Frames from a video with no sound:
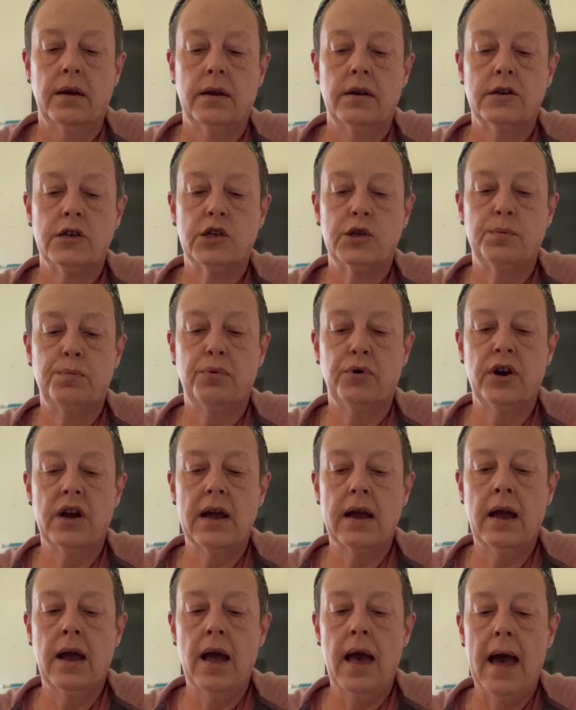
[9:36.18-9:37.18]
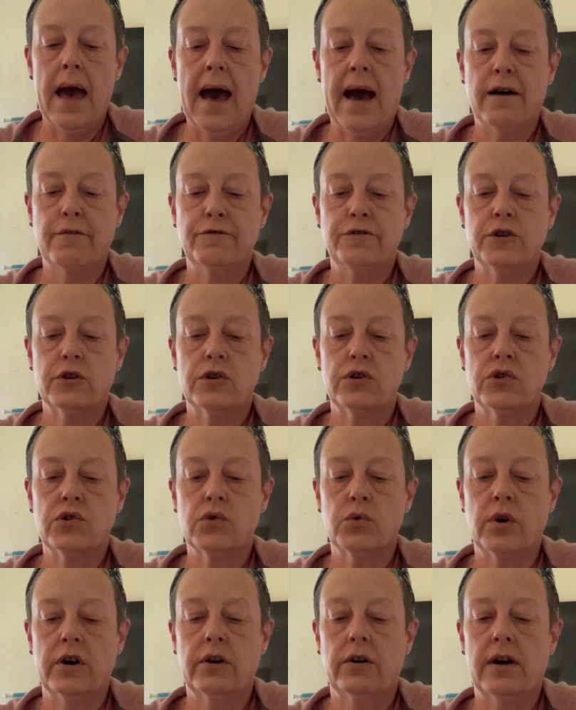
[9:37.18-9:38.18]
spring after
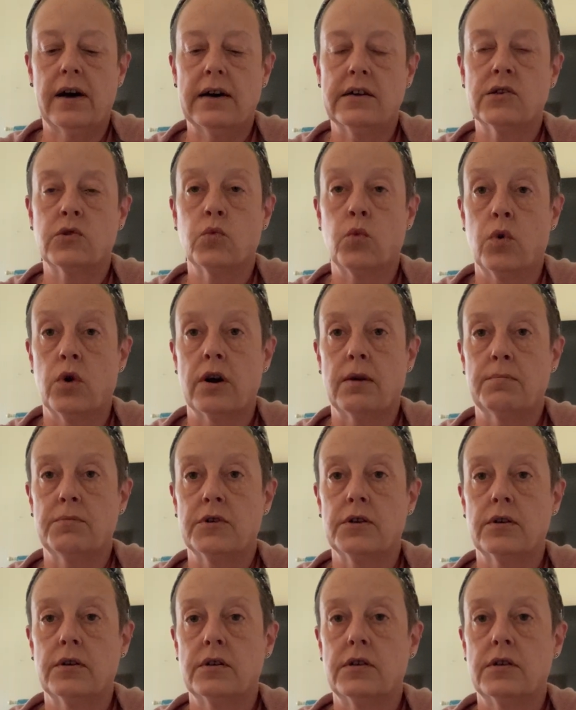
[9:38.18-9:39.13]
soil has warmed.